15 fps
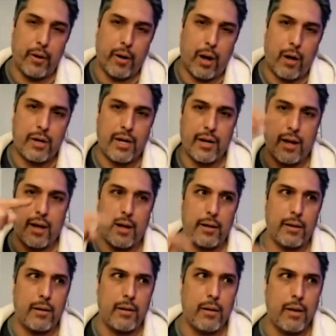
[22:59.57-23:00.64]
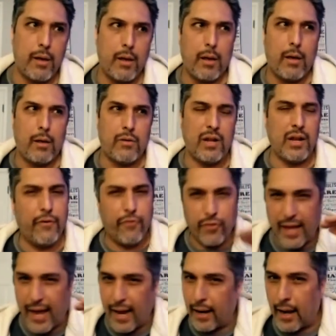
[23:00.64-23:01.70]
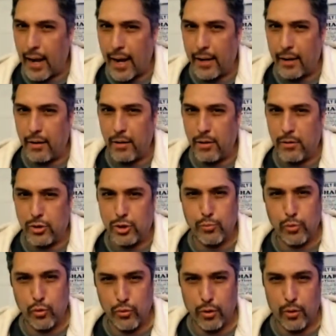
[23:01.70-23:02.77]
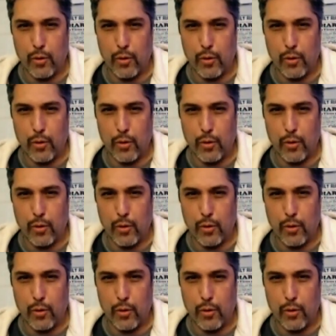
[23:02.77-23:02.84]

How can I deliver that line a little smoother,